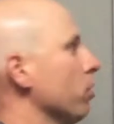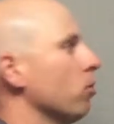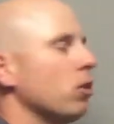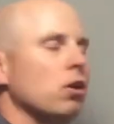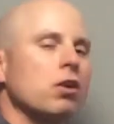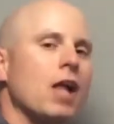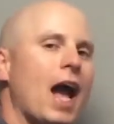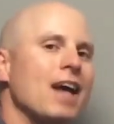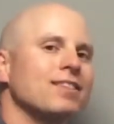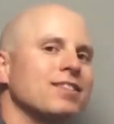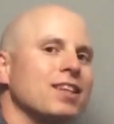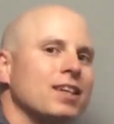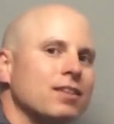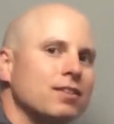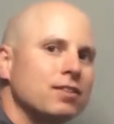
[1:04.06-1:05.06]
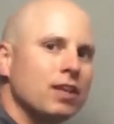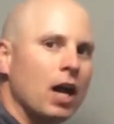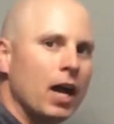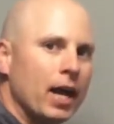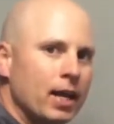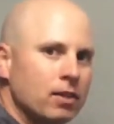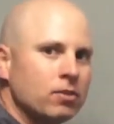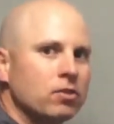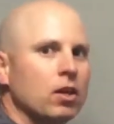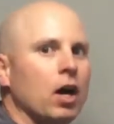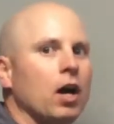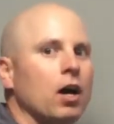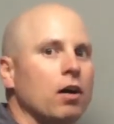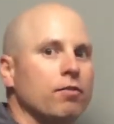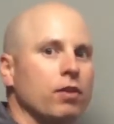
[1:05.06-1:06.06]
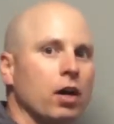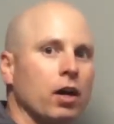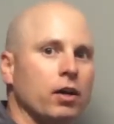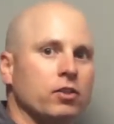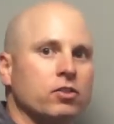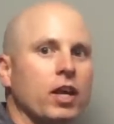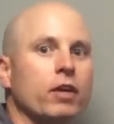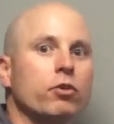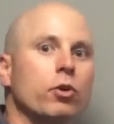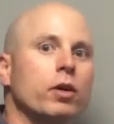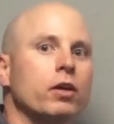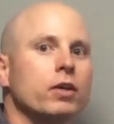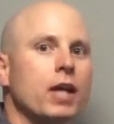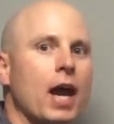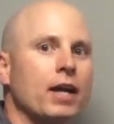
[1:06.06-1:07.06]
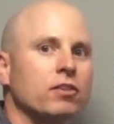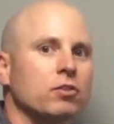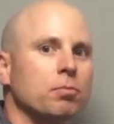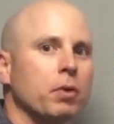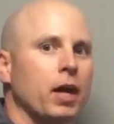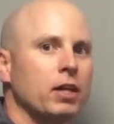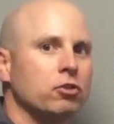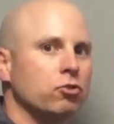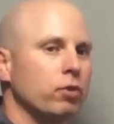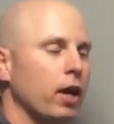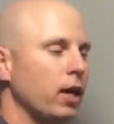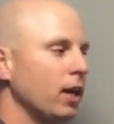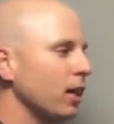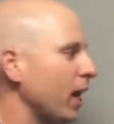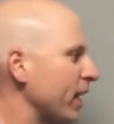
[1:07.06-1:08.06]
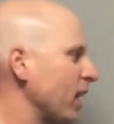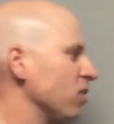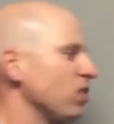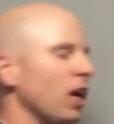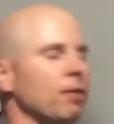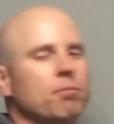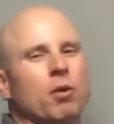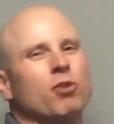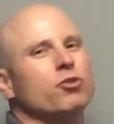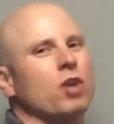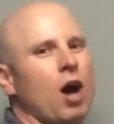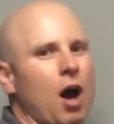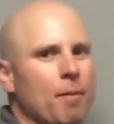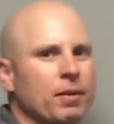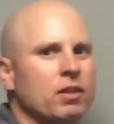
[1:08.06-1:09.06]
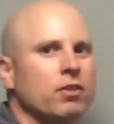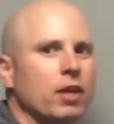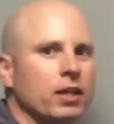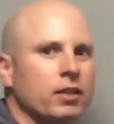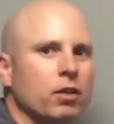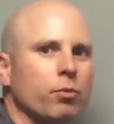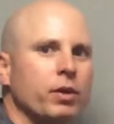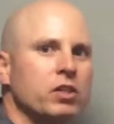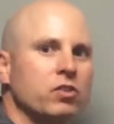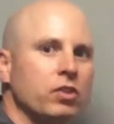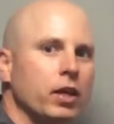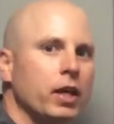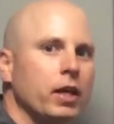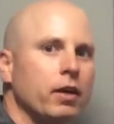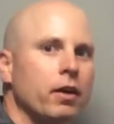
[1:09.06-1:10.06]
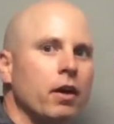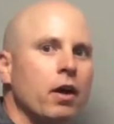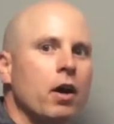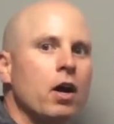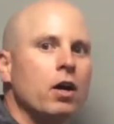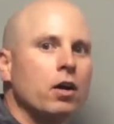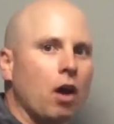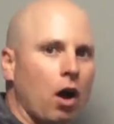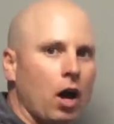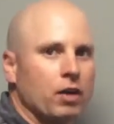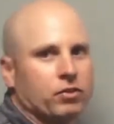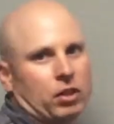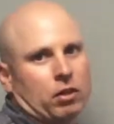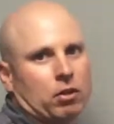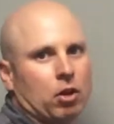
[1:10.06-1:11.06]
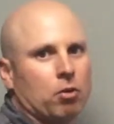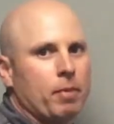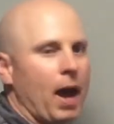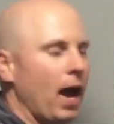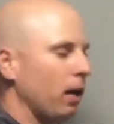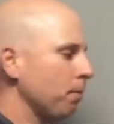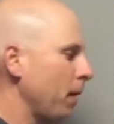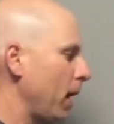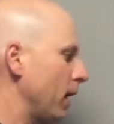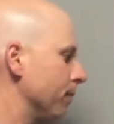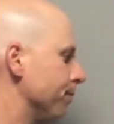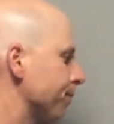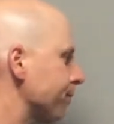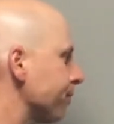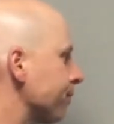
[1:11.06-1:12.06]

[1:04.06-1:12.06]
classic signs of sacroiliac sprain strain. And like I said, most common thing that we see causing low back pain.